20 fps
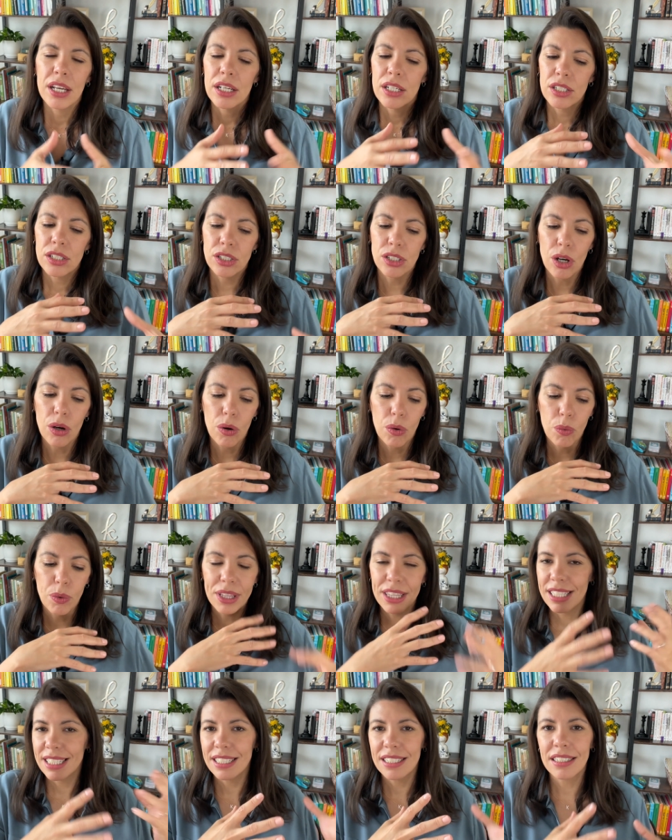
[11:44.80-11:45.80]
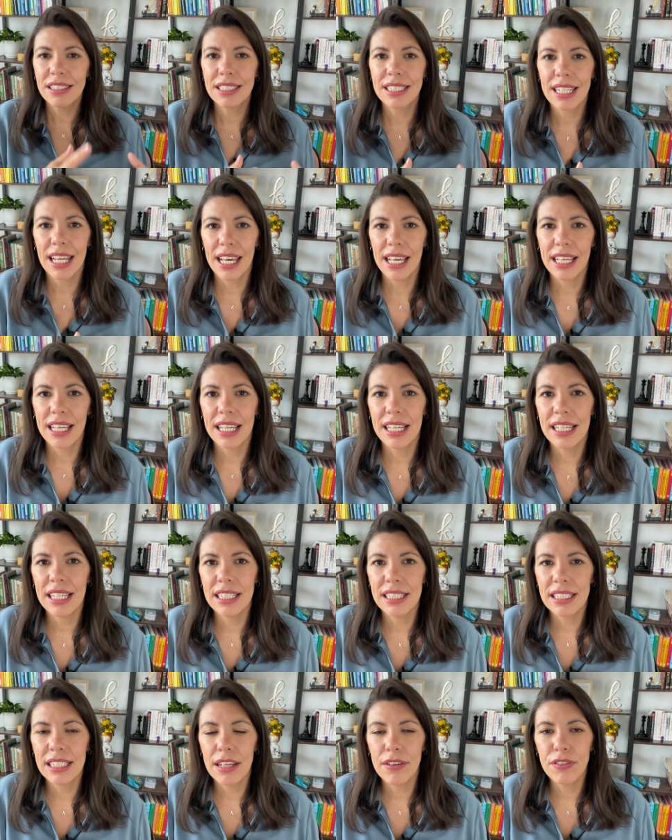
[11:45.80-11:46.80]
So what this looks like
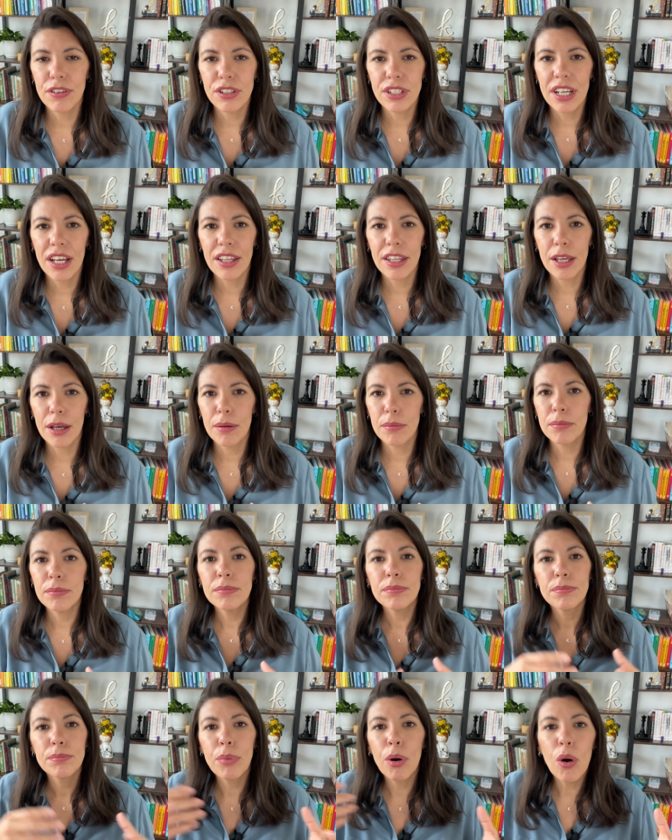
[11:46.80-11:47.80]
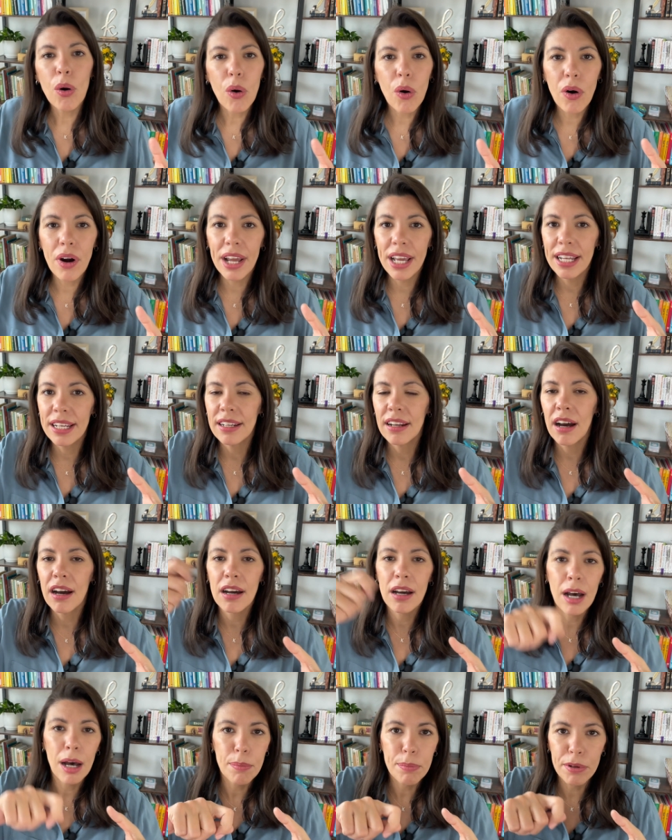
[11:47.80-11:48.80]
is if you tell them, pour in a
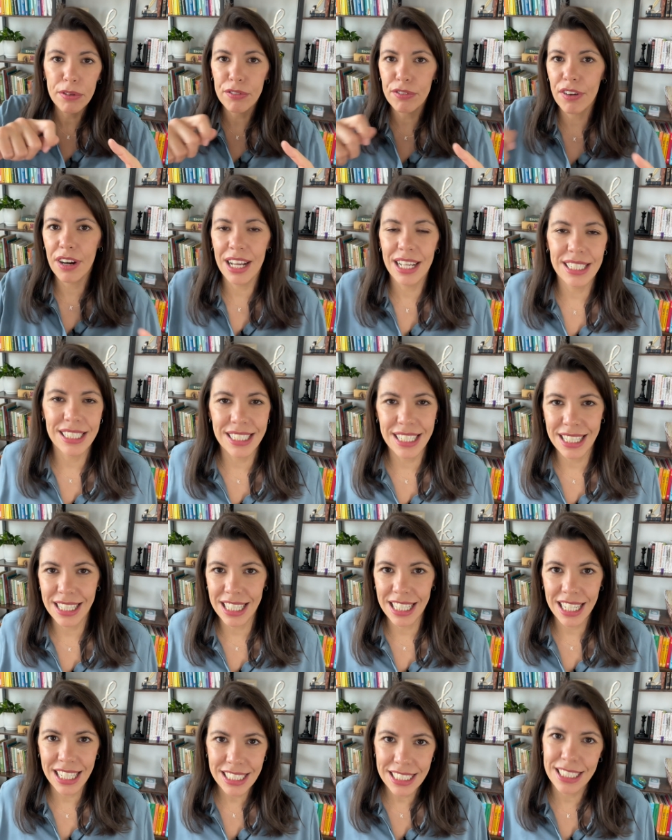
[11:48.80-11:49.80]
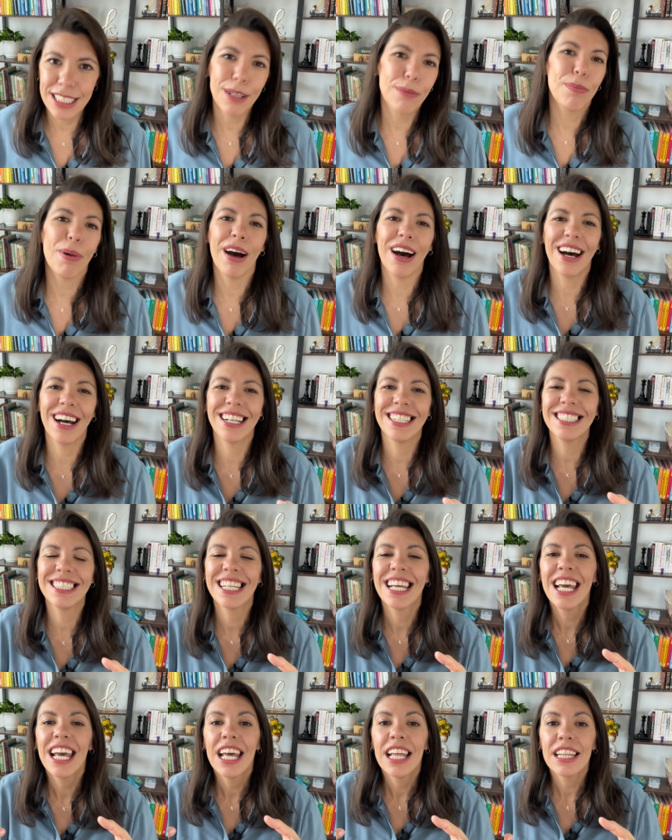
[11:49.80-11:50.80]
cup of rice in the Instapot,
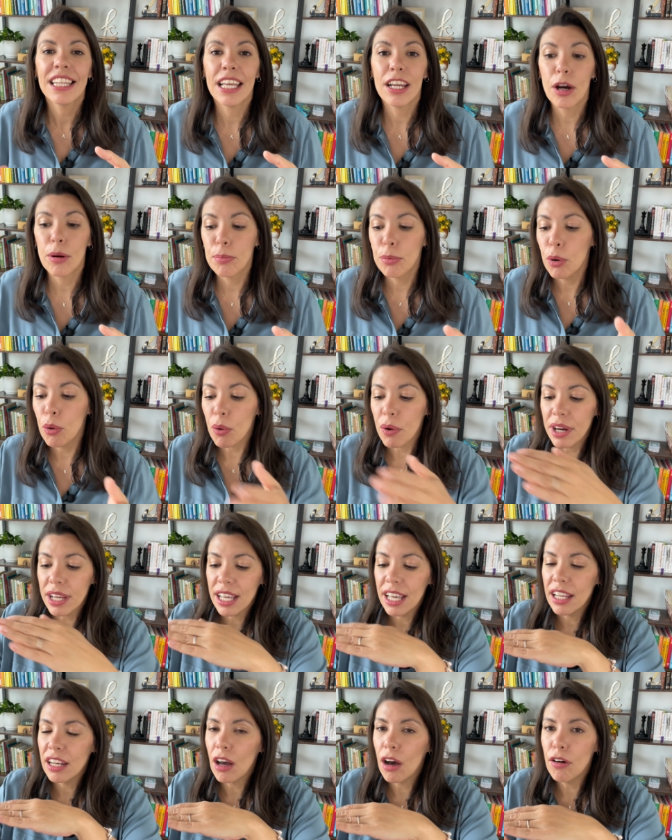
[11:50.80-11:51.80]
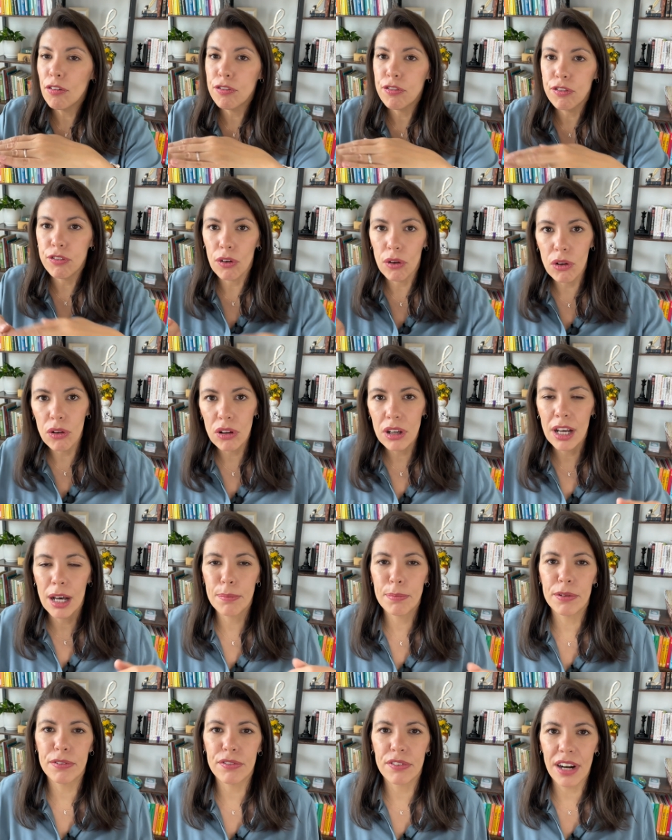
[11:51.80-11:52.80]
they are pouring in a full
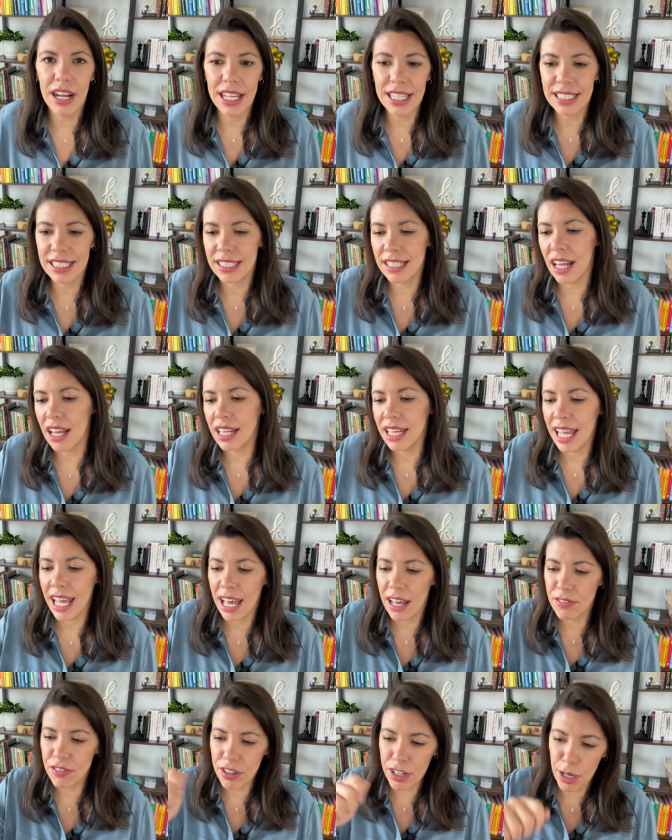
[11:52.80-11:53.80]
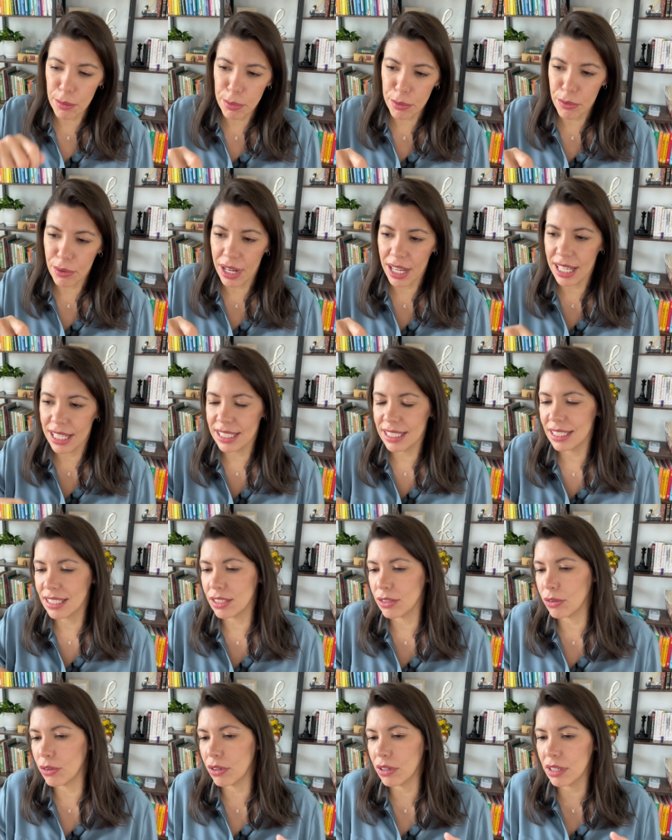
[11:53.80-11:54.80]
cup of rice, not half a cup of
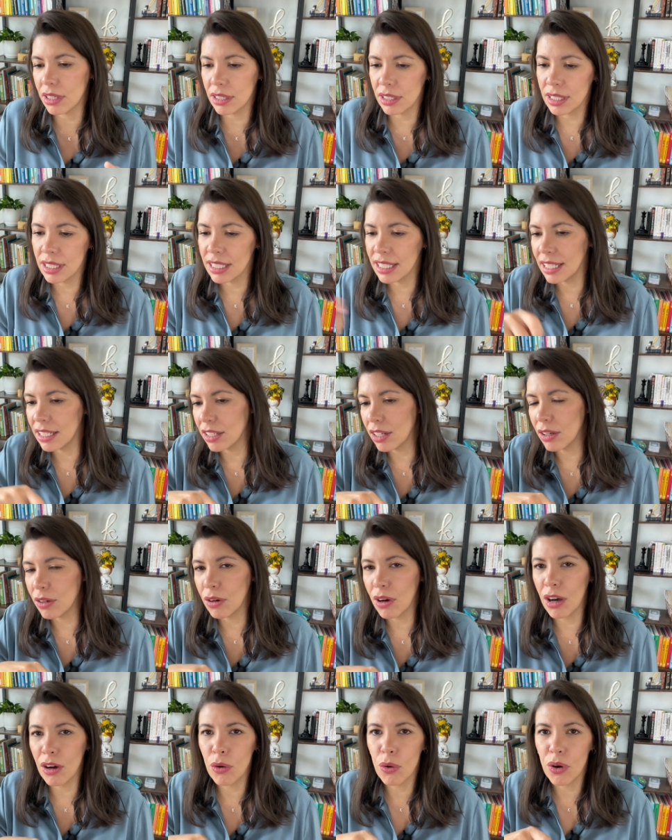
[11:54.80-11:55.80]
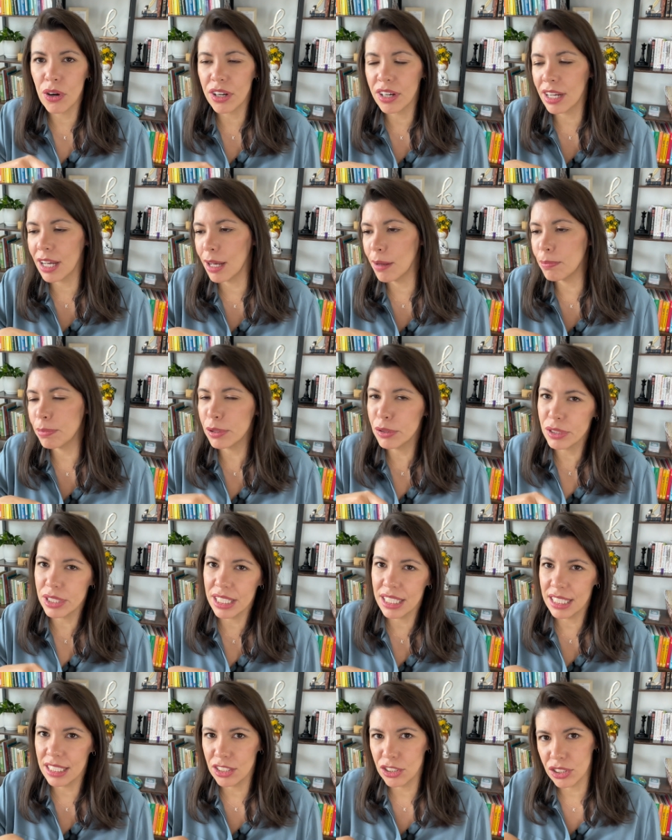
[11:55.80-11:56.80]
rice or, you know, a quarter cup,
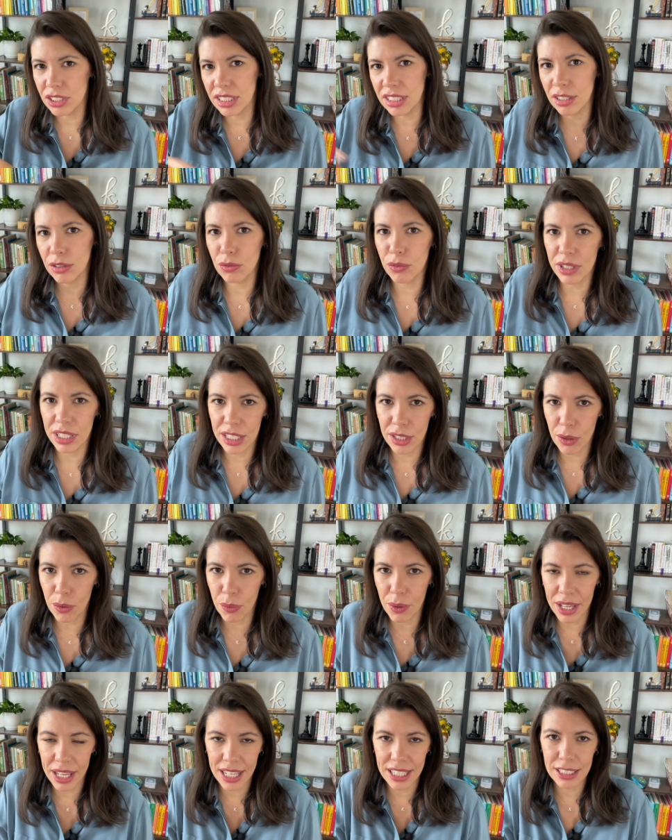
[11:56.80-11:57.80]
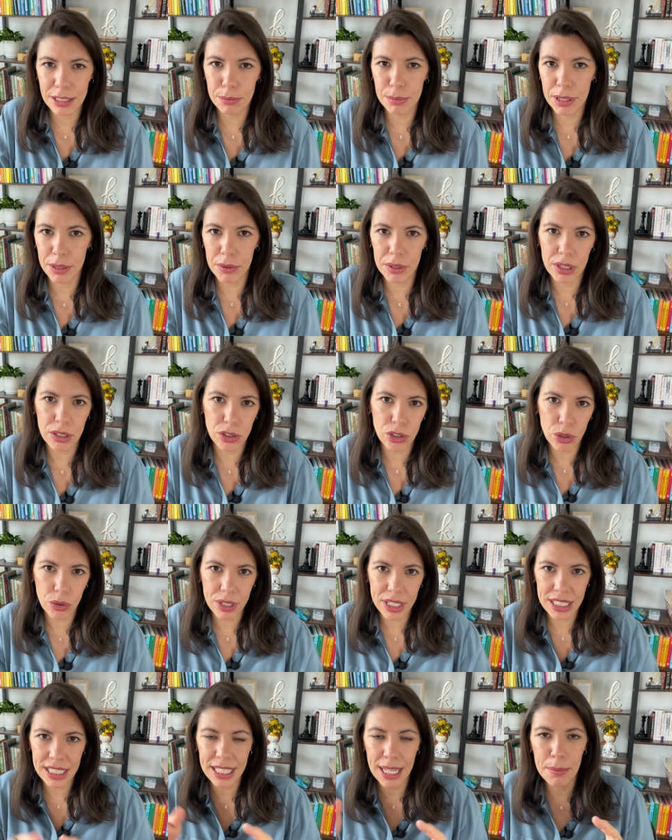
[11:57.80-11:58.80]
losing interest and running away to play with their
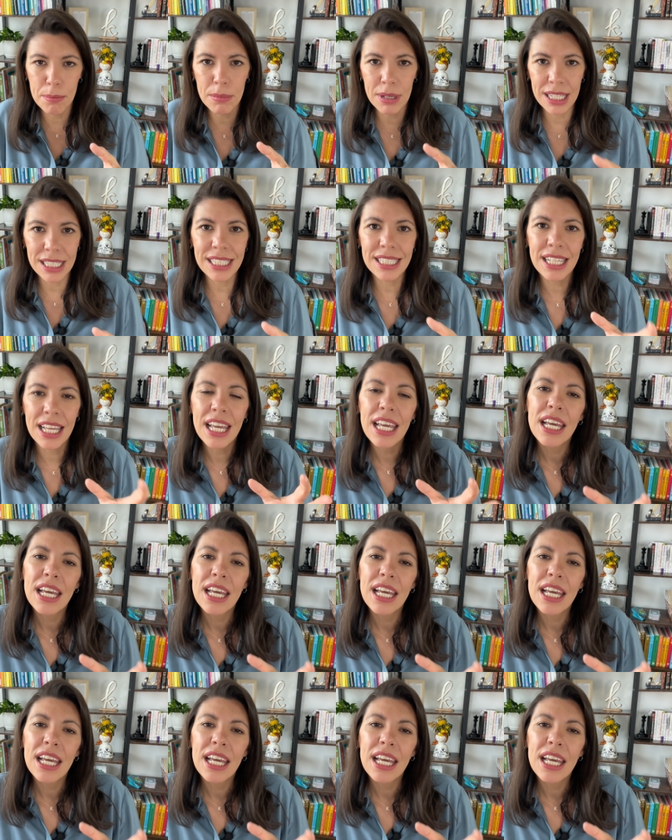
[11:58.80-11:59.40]
toys. They must